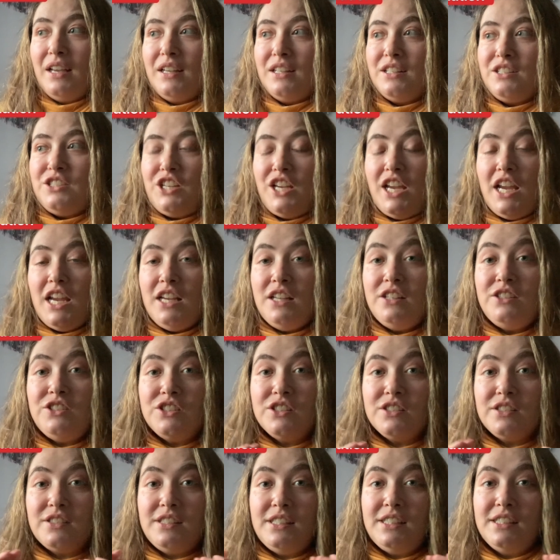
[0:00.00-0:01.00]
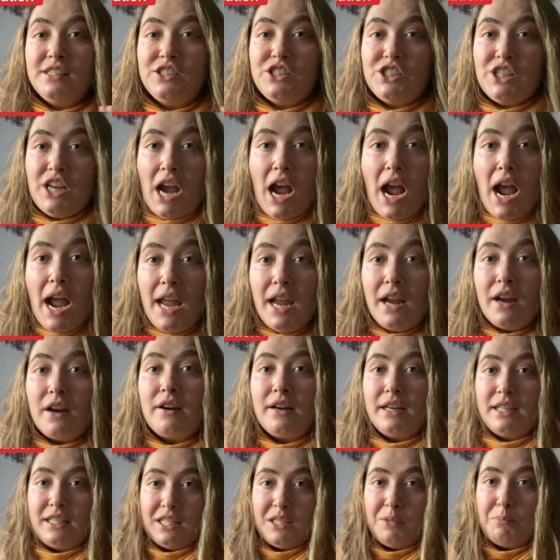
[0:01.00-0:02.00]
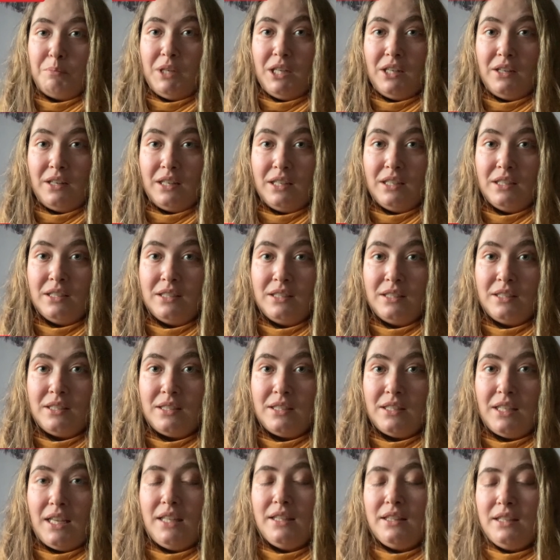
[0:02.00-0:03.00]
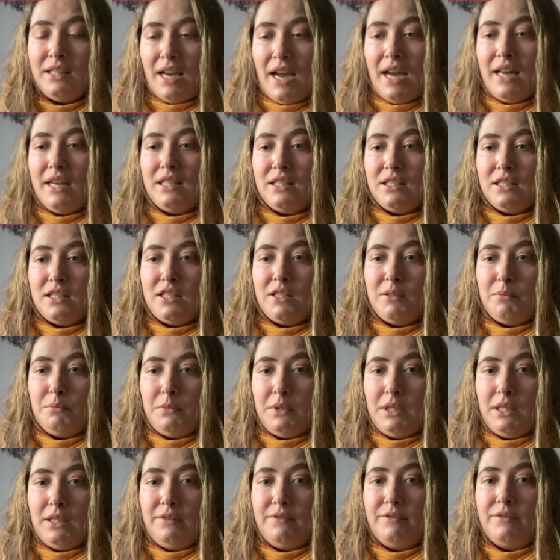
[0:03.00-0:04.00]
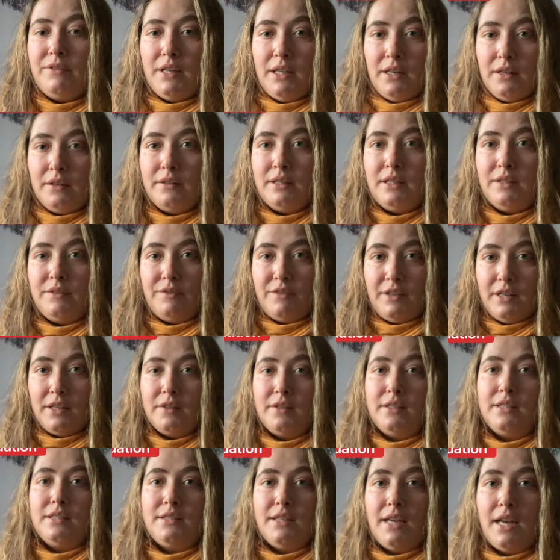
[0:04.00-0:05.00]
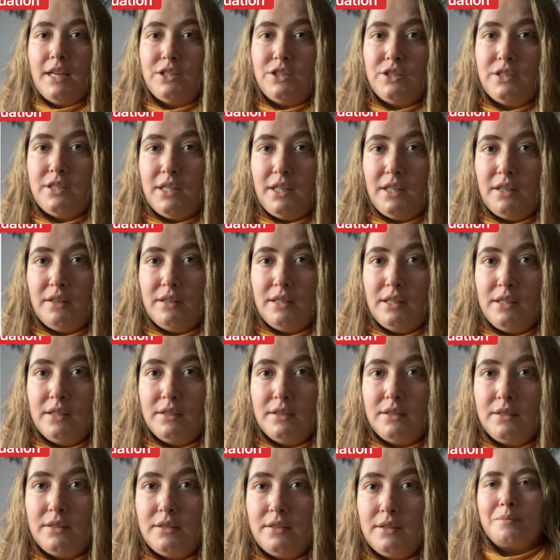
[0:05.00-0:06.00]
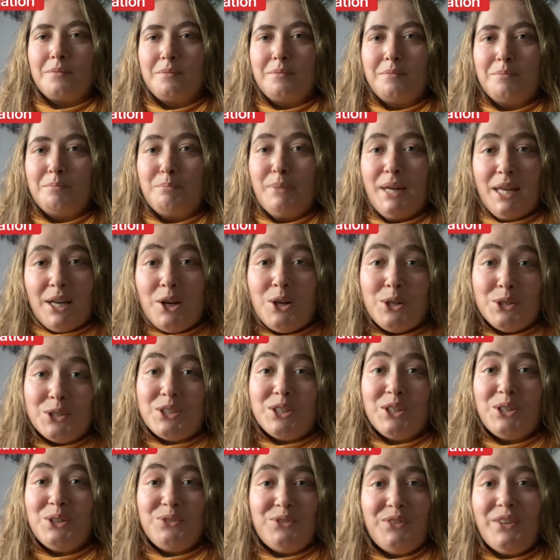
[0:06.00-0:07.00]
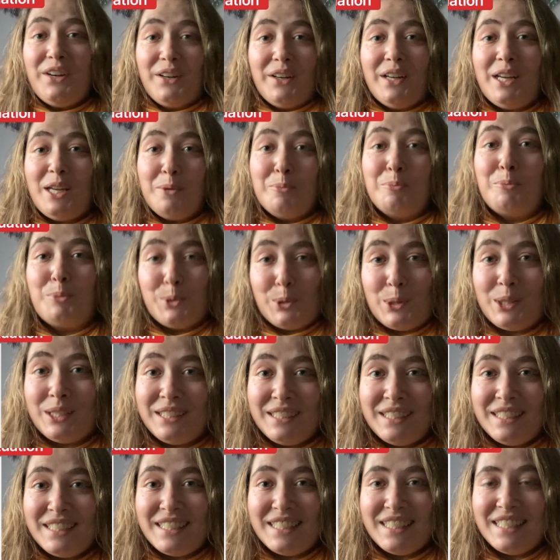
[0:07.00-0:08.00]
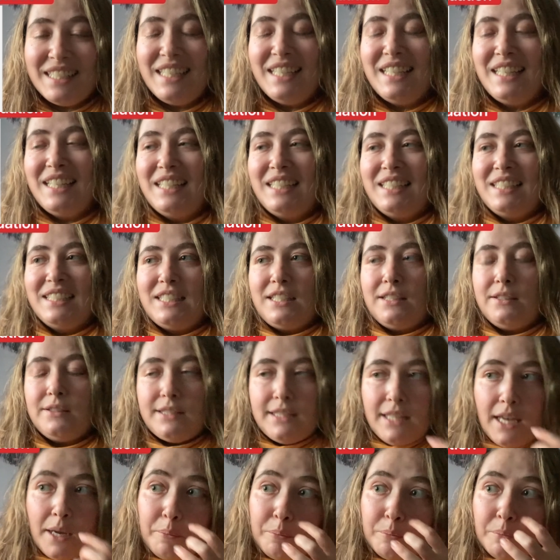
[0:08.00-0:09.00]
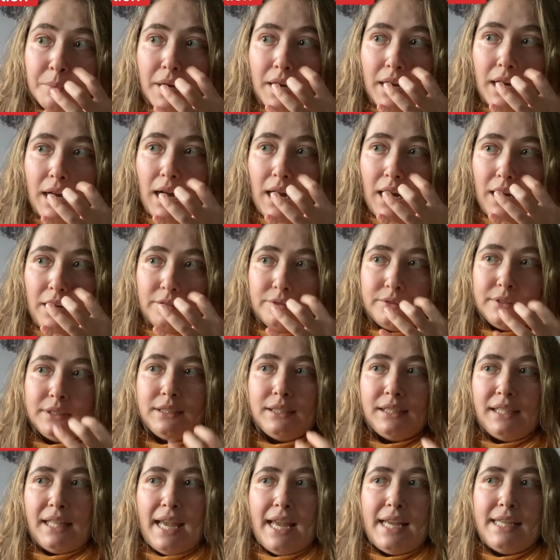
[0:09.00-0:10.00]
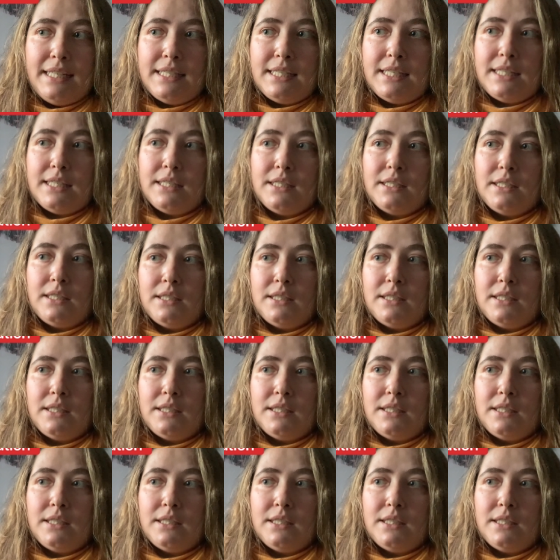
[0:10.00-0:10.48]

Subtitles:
changes the entire experience. And that is, to me, very, very Sagittarius, but also very important. So some relate